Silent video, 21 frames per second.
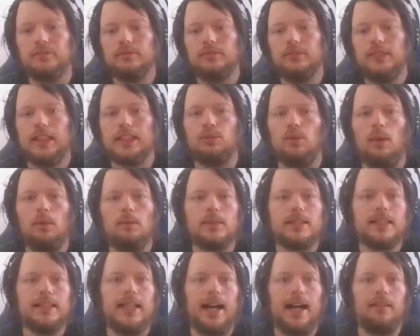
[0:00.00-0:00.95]
This one
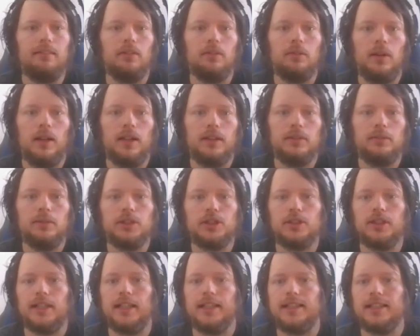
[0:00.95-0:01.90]
was not what we were on the win
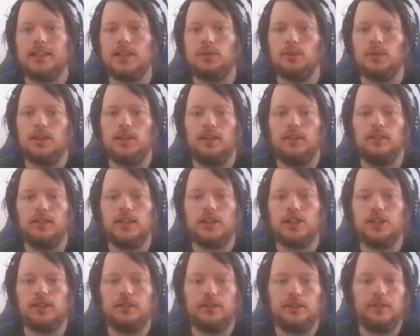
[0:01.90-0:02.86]
streak. I think this was a
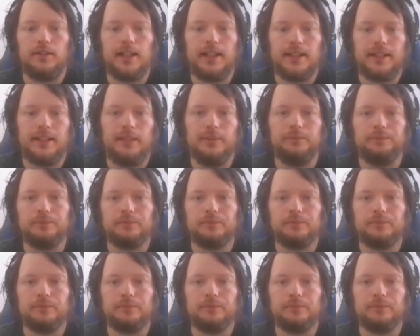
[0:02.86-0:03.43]
Legend 3 rank up.